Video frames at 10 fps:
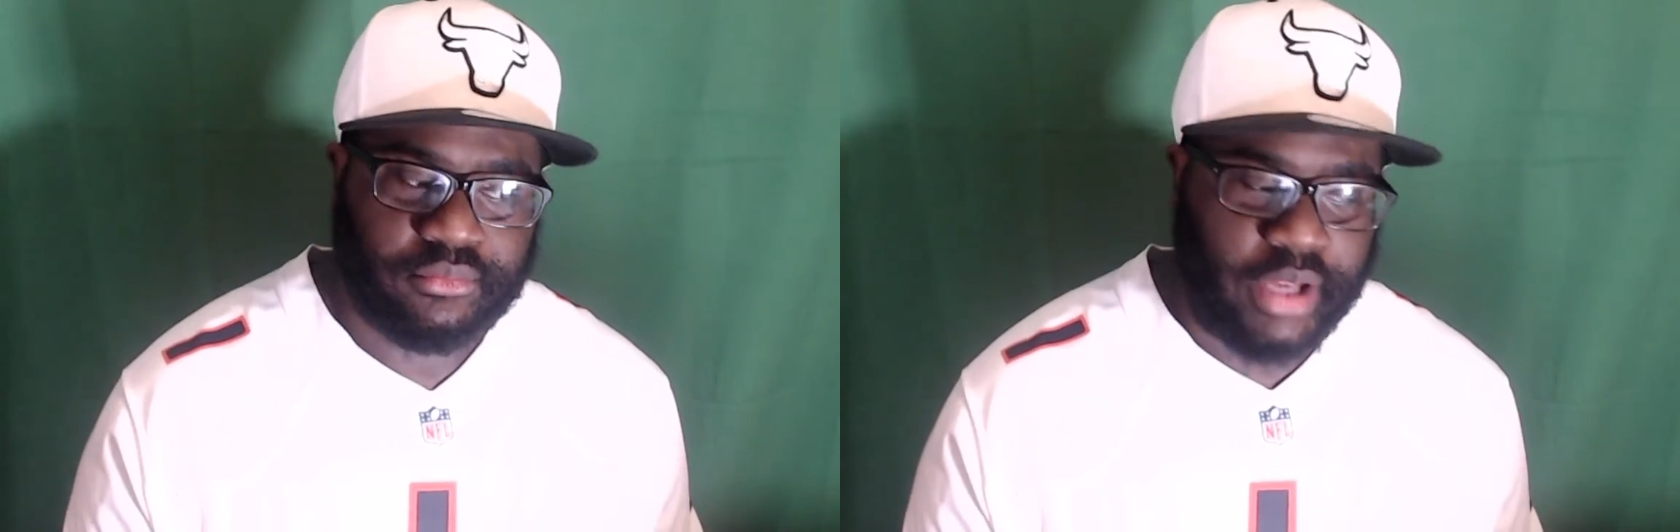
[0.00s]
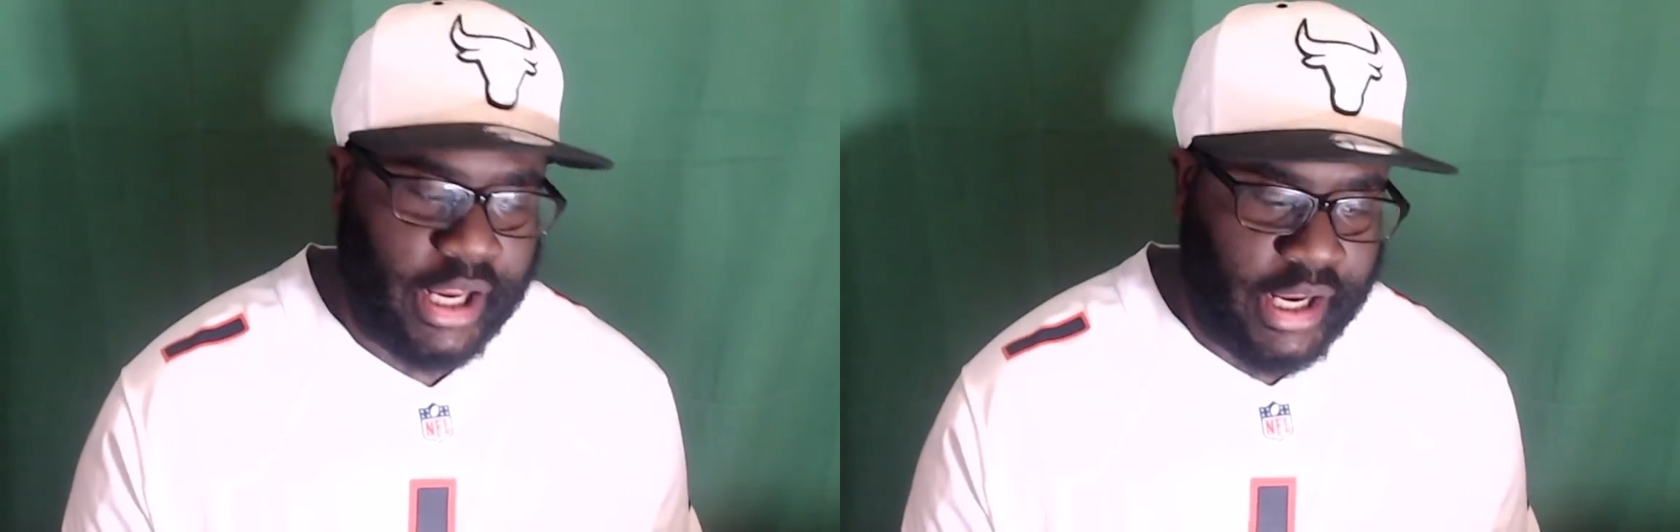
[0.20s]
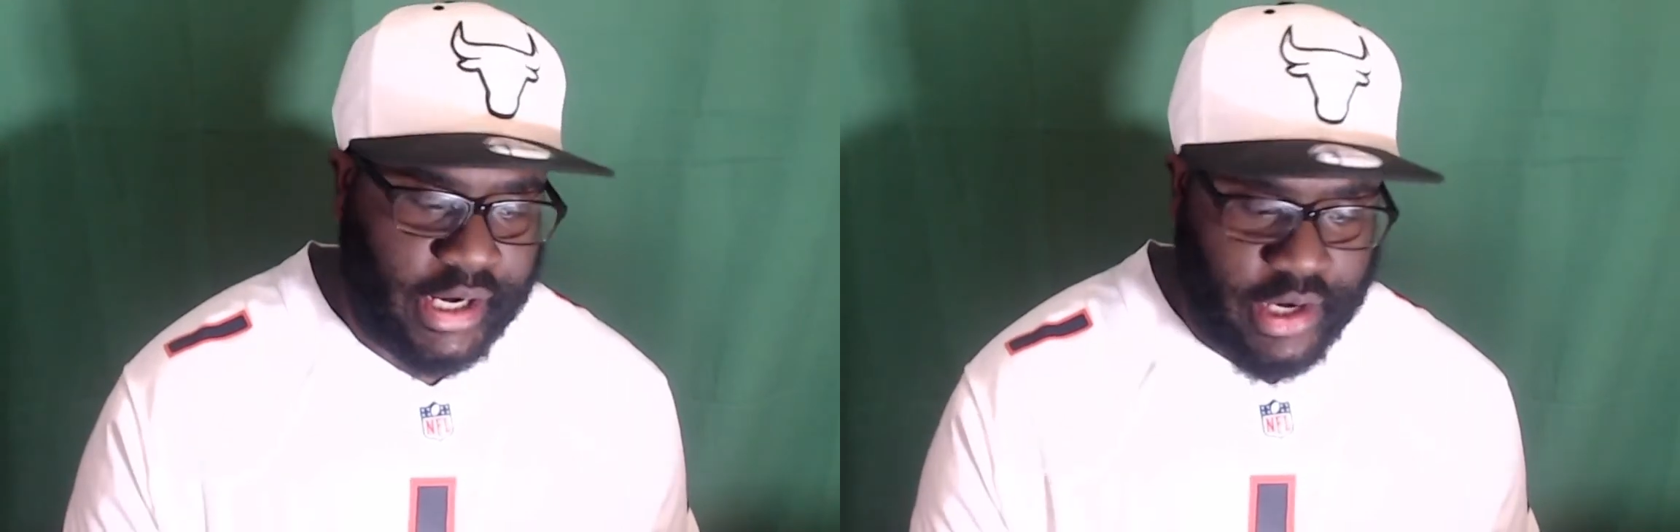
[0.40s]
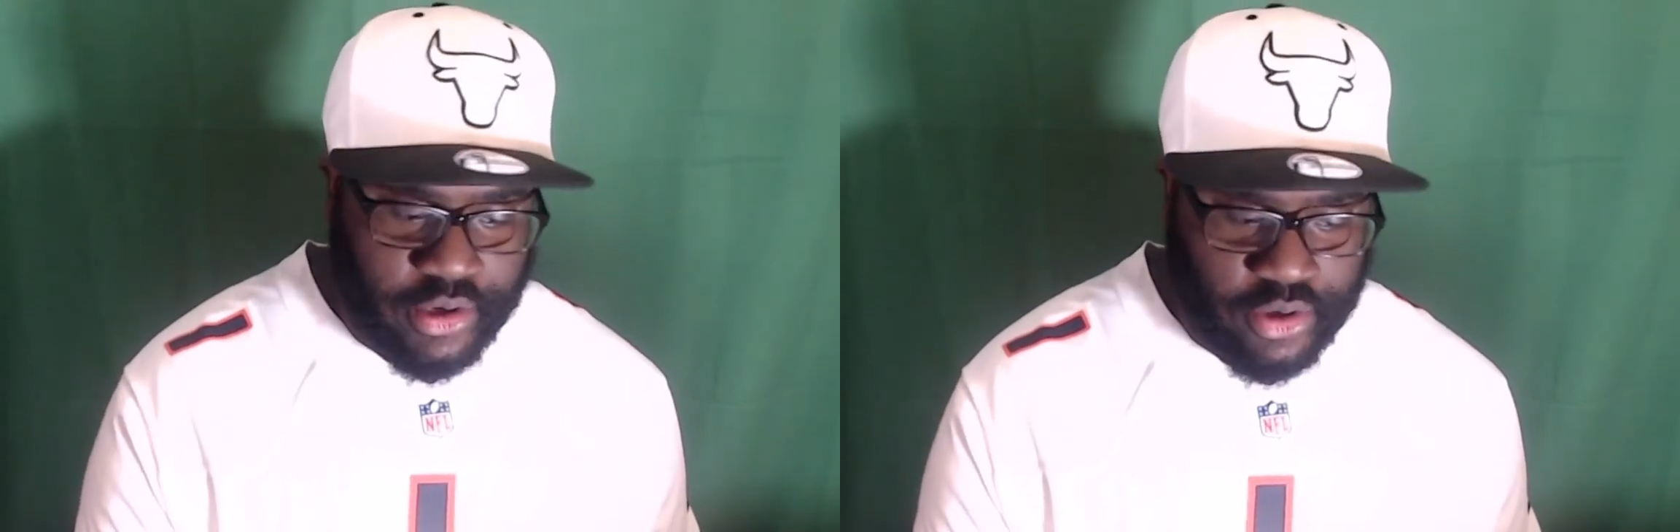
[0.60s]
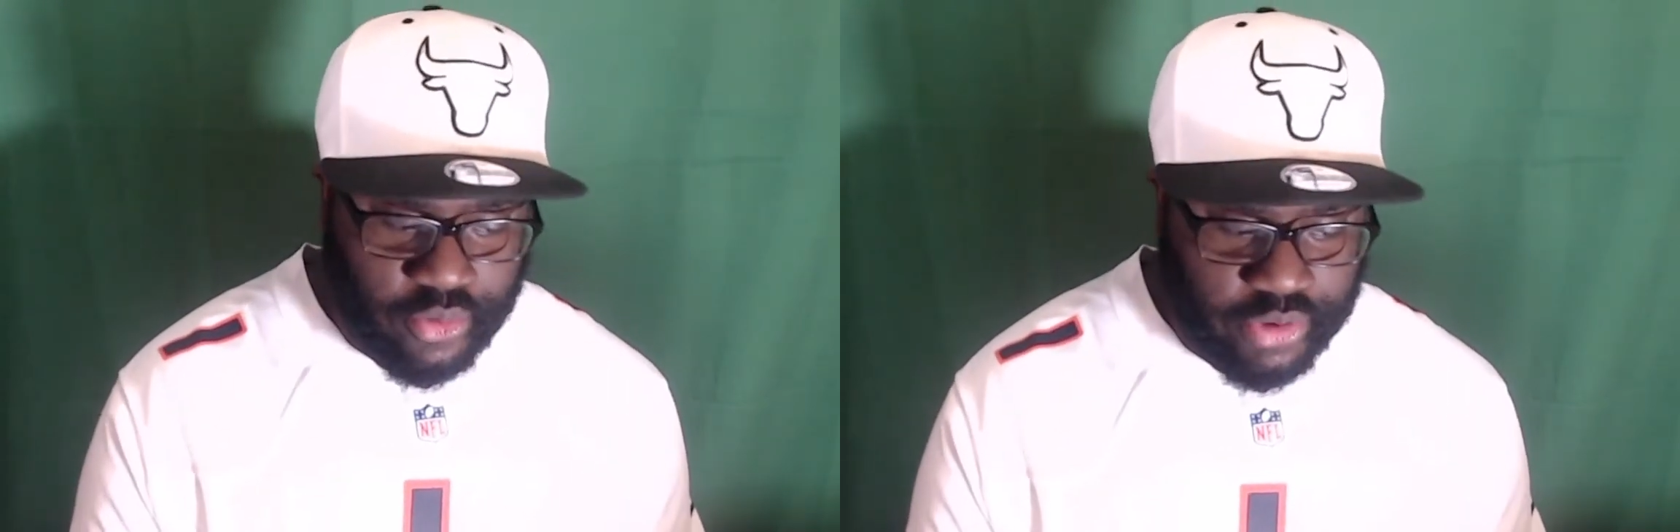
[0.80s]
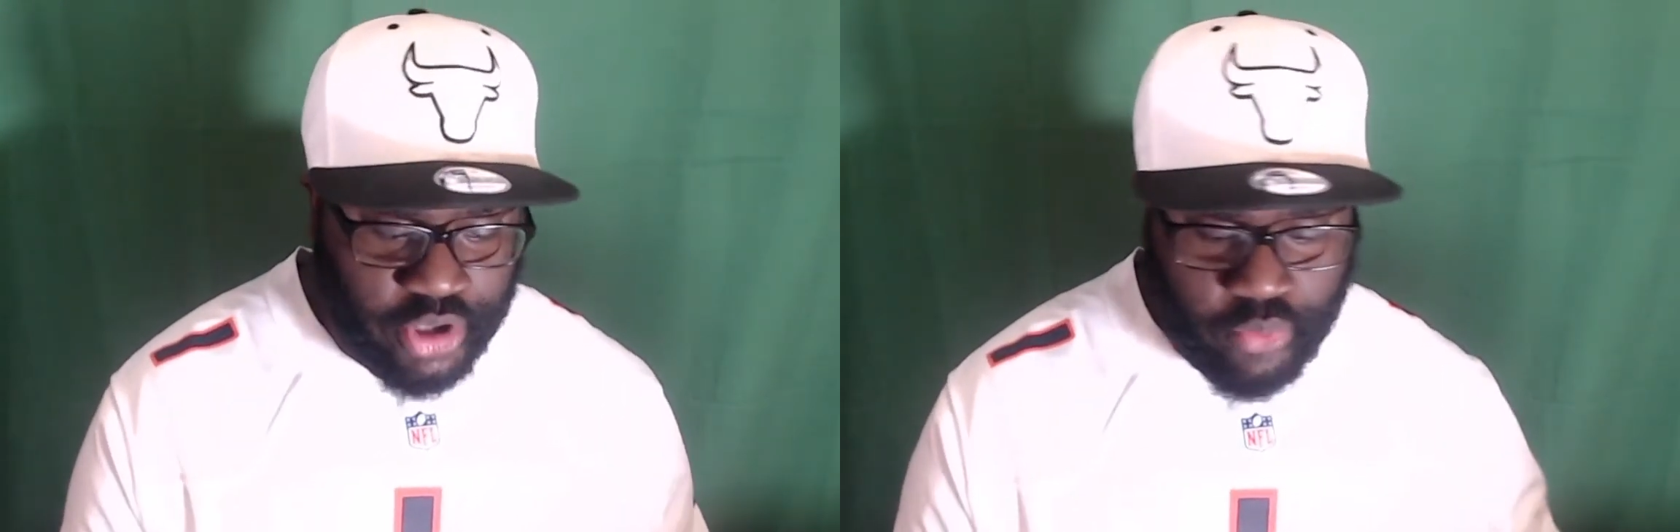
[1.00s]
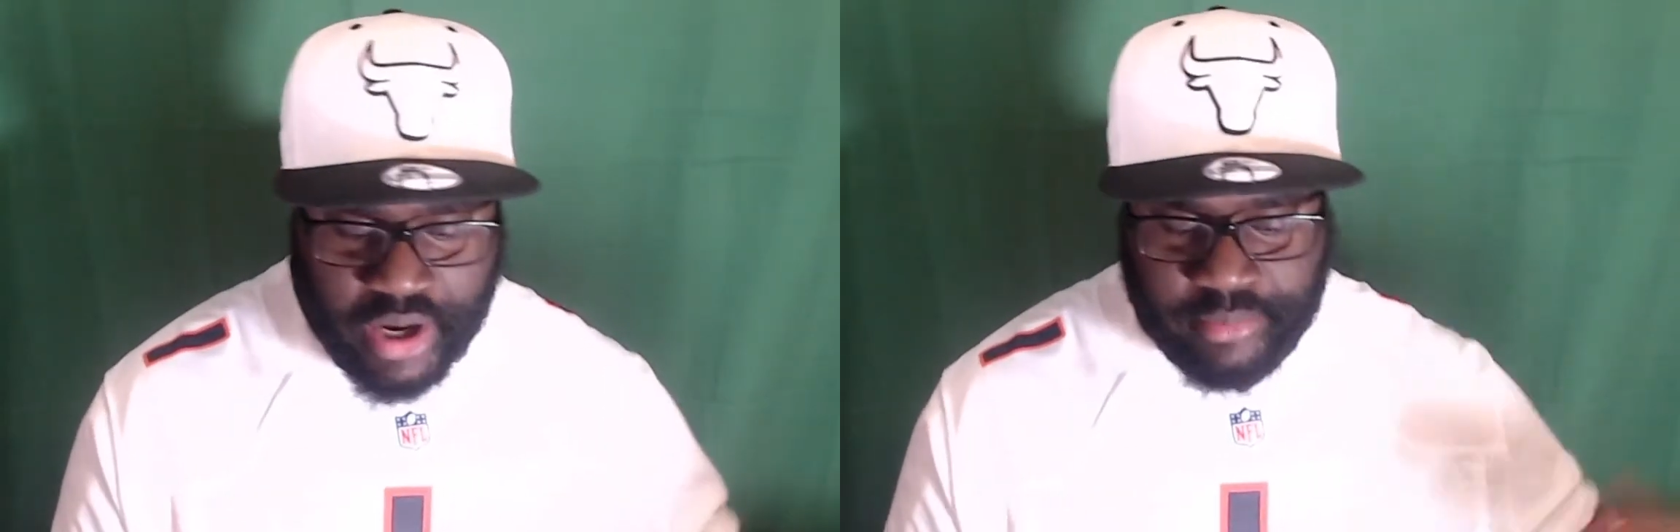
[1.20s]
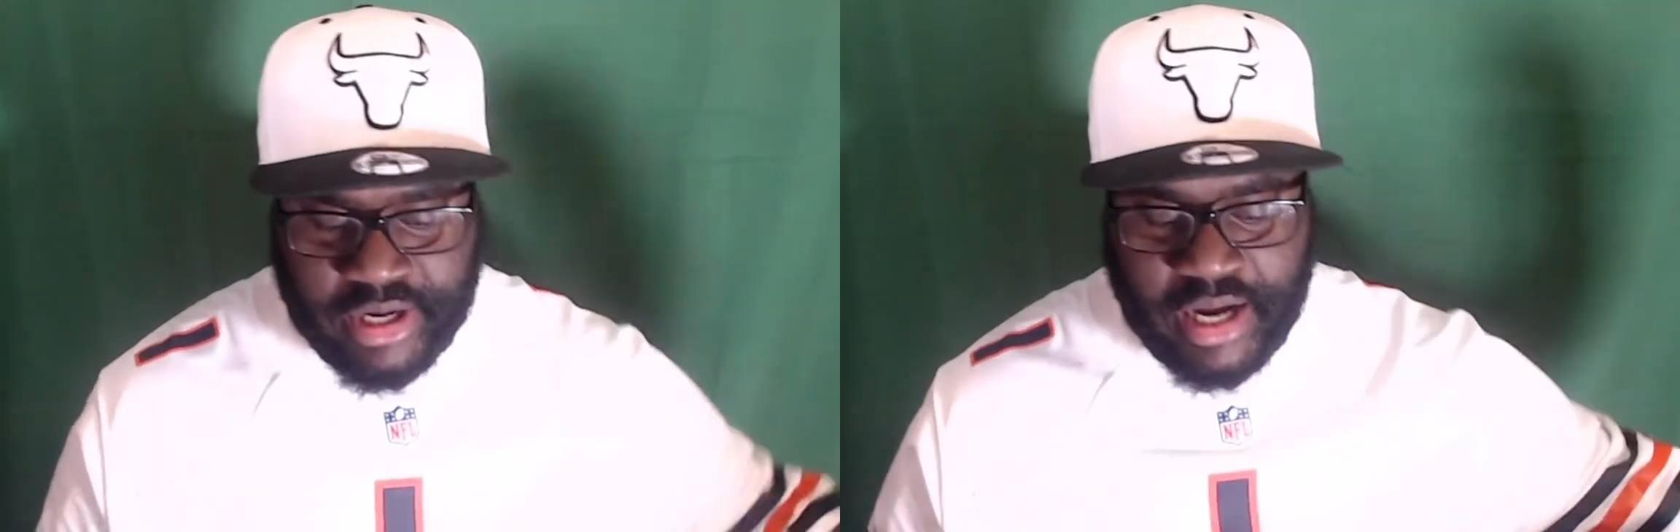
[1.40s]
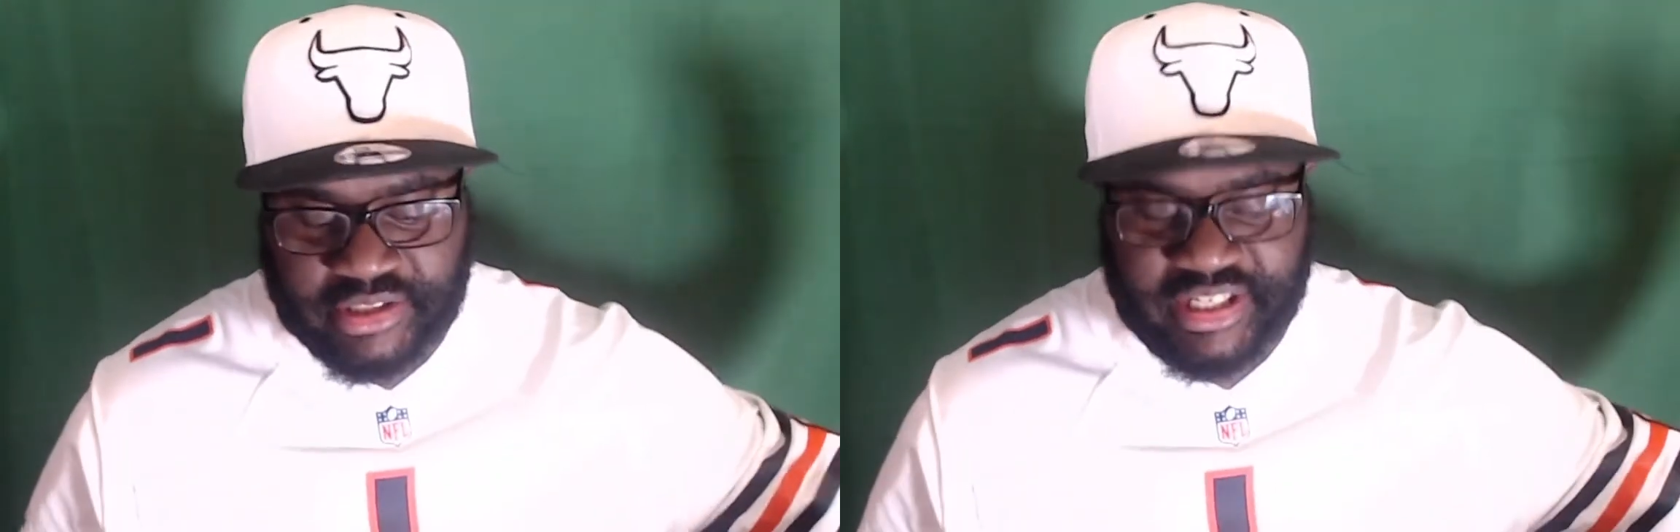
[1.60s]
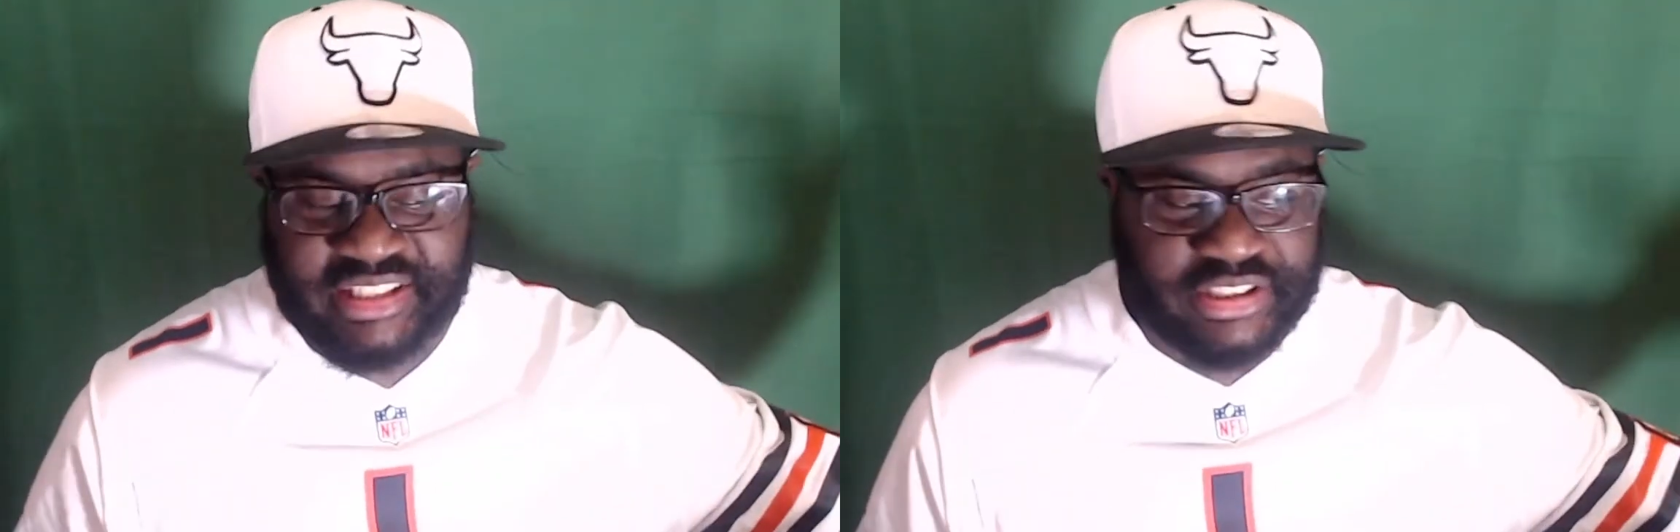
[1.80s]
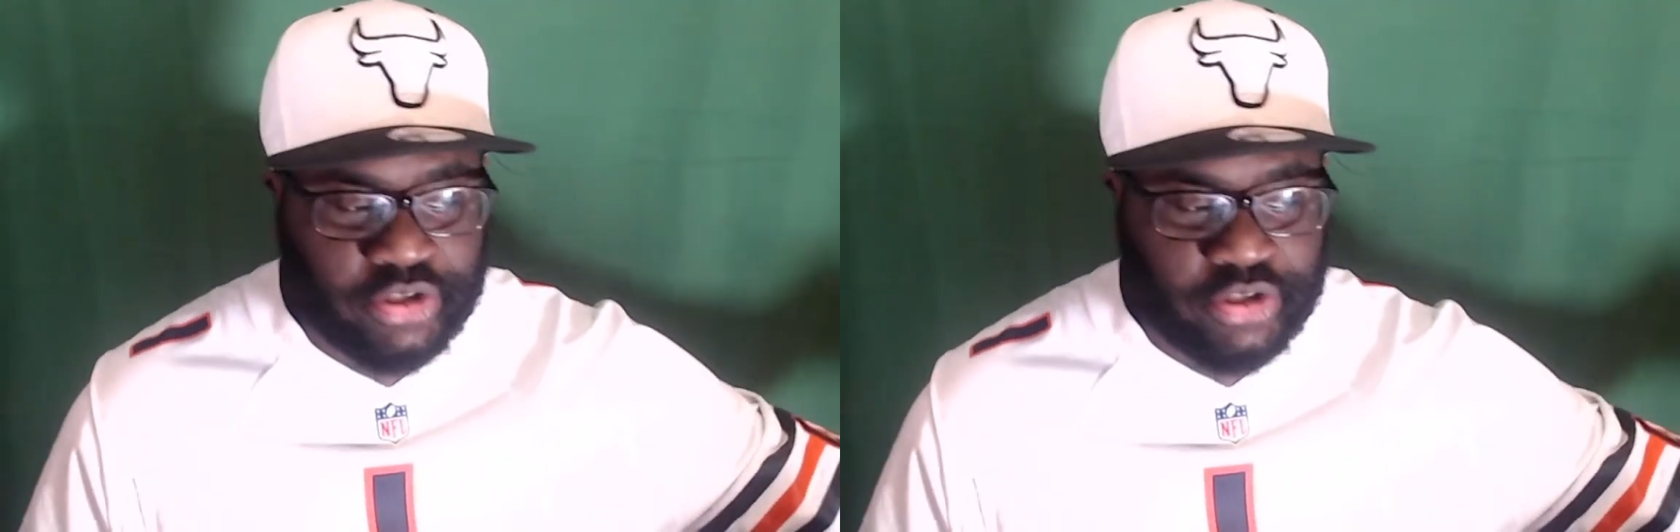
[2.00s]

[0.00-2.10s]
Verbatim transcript: And you know, you know why I'm not this